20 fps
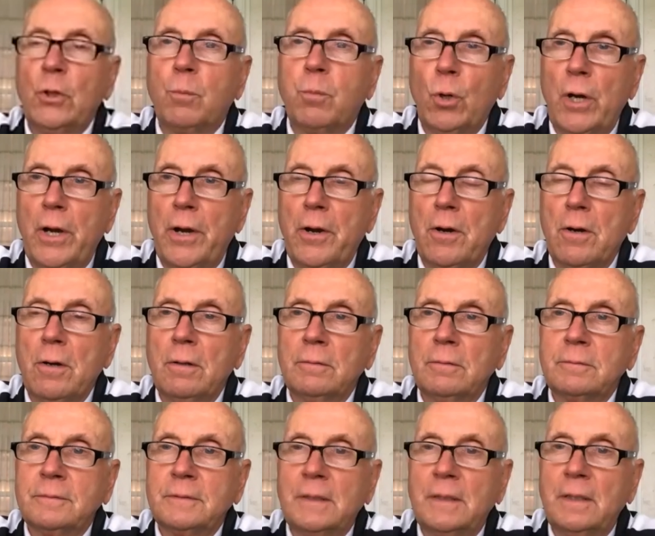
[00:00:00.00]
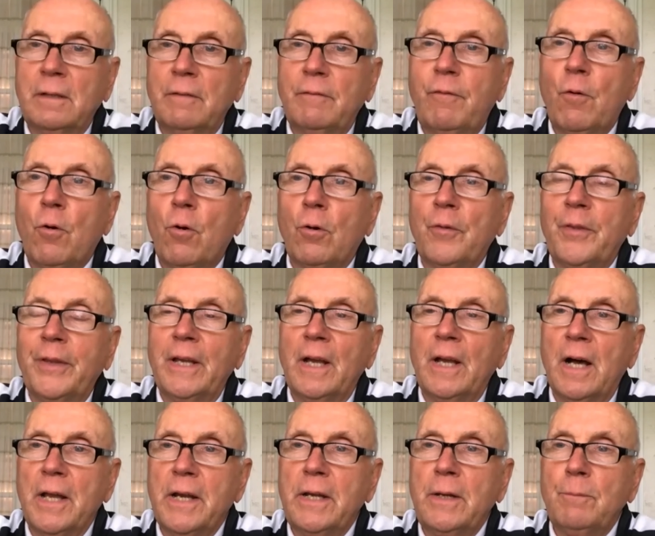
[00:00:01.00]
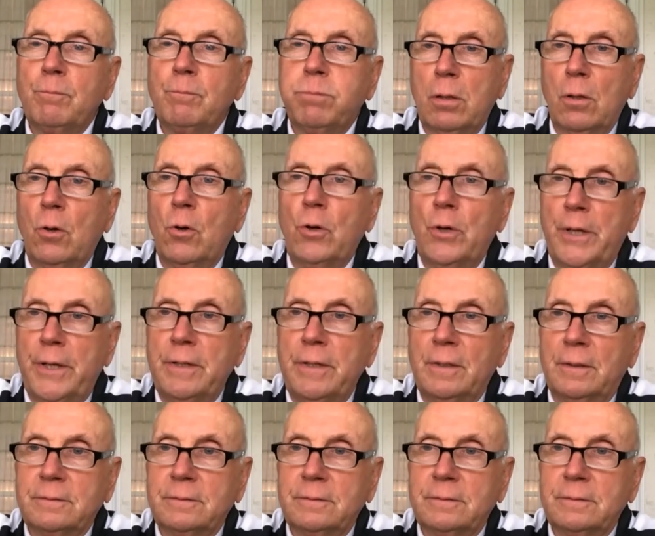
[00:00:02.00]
prayer for the unemployed.